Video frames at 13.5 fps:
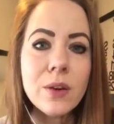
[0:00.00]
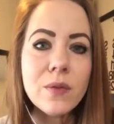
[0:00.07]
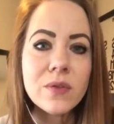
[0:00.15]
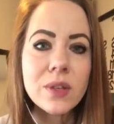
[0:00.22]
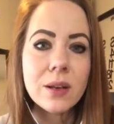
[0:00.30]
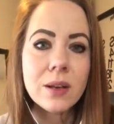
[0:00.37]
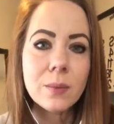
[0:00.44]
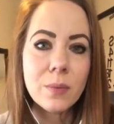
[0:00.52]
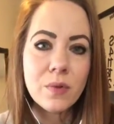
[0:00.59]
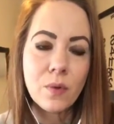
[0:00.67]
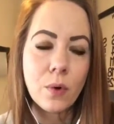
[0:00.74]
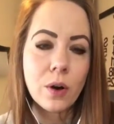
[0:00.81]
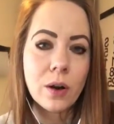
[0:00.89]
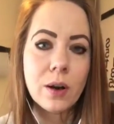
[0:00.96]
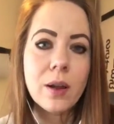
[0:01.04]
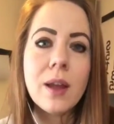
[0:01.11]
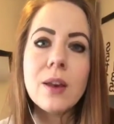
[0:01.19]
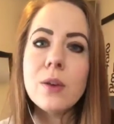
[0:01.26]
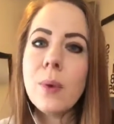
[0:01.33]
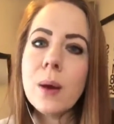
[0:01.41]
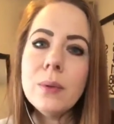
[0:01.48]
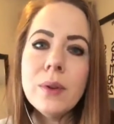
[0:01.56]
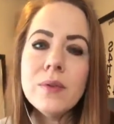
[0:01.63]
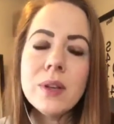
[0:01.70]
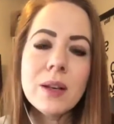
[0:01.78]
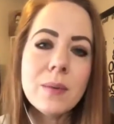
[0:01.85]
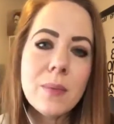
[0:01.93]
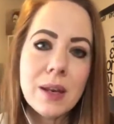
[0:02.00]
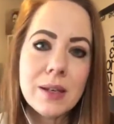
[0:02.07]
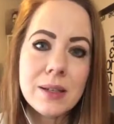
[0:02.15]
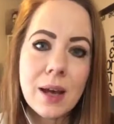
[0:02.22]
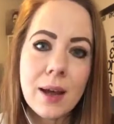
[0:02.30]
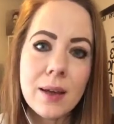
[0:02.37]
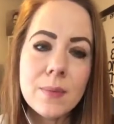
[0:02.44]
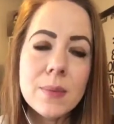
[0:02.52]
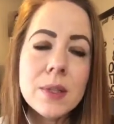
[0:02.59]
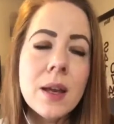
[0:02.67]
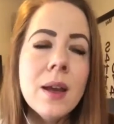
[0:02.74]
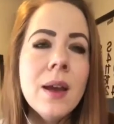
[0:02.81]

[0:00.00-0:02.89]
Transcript: you've done it before and you probably have done it many times.